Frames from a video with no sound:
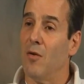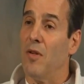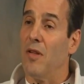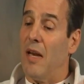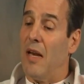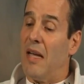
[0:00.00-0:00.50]

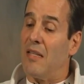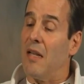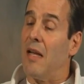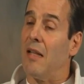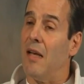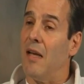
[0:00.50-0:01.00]
when the legs
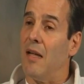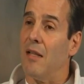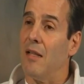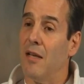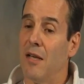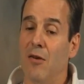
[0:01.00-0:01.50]
are like that
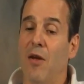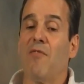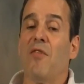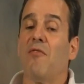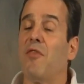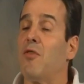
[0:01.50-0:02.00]
and you
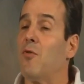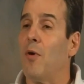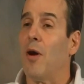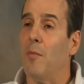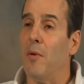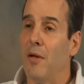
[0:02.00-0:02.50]
have nothing to
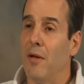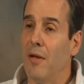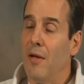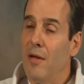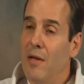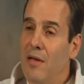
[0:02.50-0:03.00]
grab it.
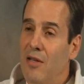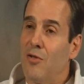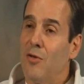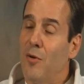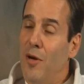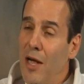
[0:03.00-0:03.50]

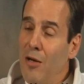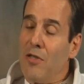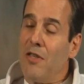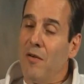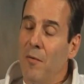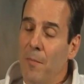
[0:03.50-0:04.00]
So Helio
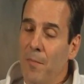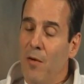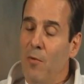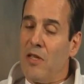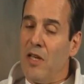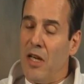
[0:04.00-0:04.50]

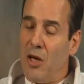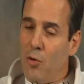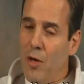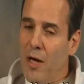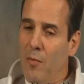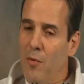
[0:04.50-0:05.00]
was an
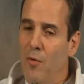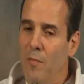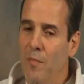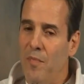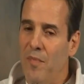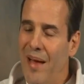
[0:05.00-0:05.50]

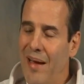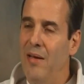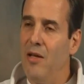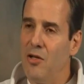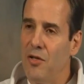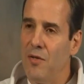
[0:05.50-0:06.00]
incredible
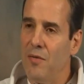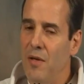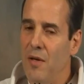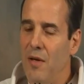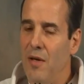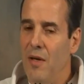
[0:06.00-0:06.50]
technician.
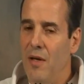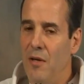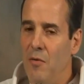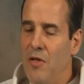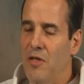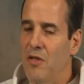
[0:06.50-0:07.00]

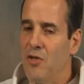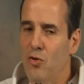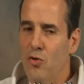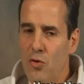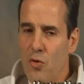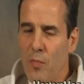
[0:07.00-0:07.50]
He was
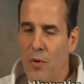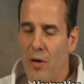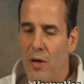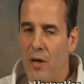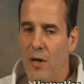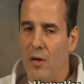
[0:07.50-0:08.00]

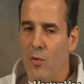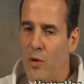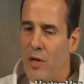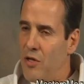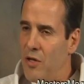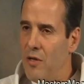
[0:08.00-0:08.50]
super
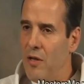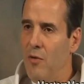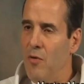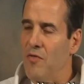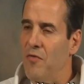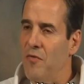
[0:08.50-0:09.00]
rigid.
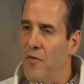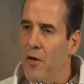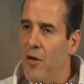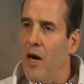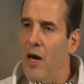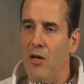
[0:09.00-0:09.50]
He was
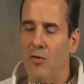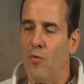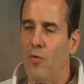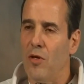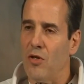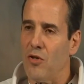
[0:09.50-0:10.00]
very
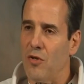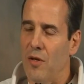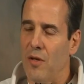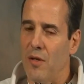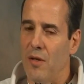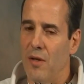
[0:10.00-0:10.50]
hardcore
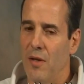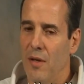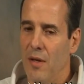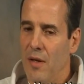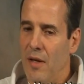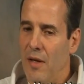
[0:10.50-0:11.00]
instructor.
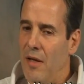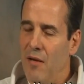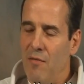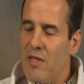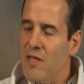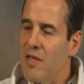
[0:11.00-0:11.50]
He
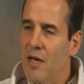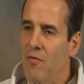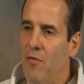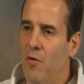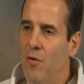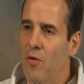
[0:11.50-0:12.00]
never
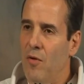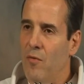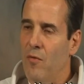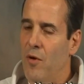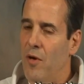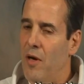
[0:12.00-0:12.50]
settled
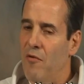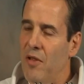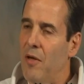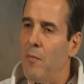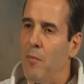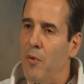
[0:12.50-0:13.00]
for
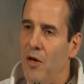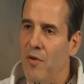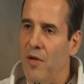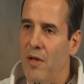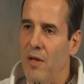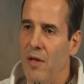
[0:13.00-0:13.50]
nothing than
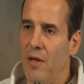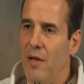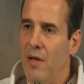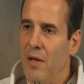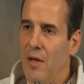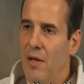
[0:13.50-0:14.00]
perfect.
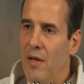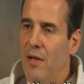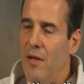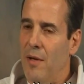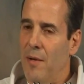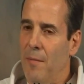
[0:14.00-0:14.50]
And